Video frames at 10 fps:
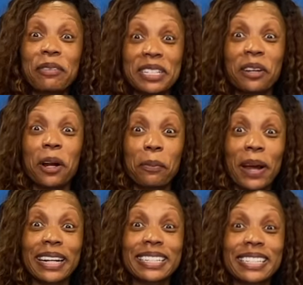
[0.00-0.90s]
we told our
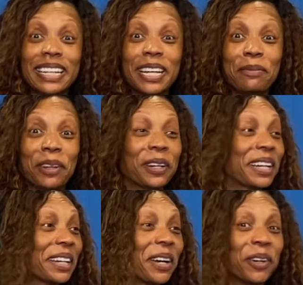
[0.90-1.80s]
practice team they're going
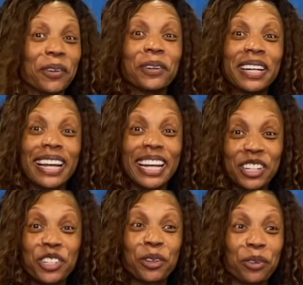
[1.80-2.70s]
to go and
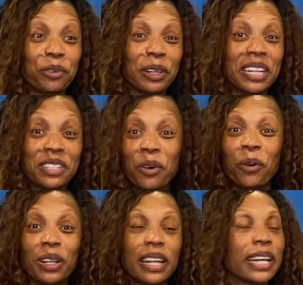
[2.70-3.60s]
shoot threes
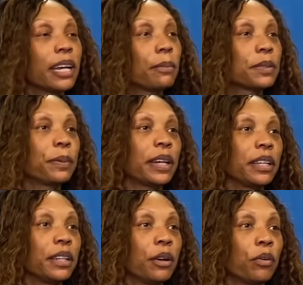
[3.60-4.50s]
or layups, but,
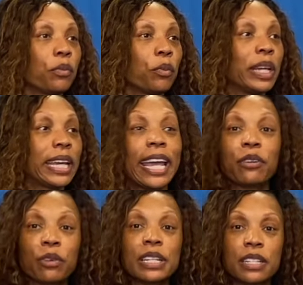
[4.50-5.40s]
you know, we
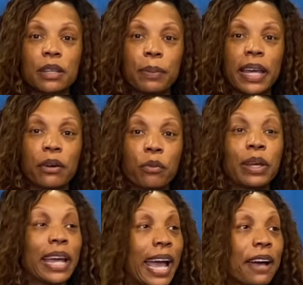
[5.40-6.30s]
can't run to the paint.
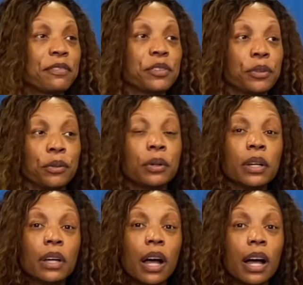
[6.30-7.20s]
We have to
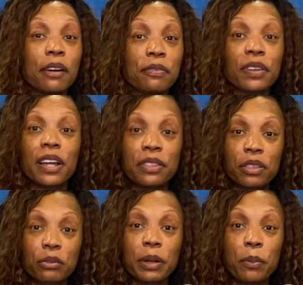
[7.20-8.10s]
flood
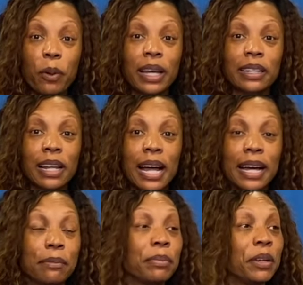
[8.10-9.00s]
the three-point
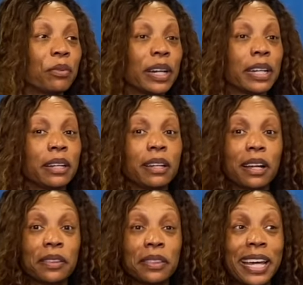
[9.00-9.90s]
line, be ready
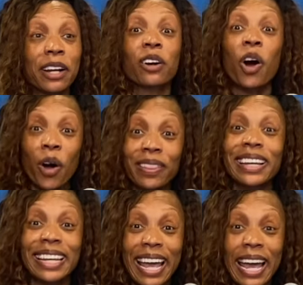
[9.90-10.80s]
there on
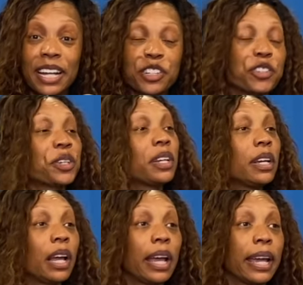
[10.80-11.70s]
the catch,
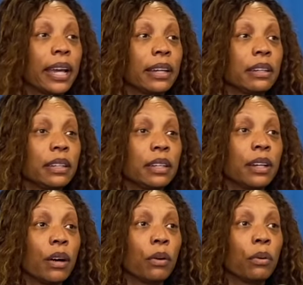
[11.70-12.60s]
and, you
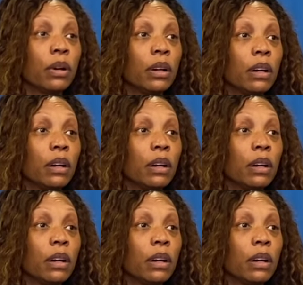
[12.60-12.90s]
know,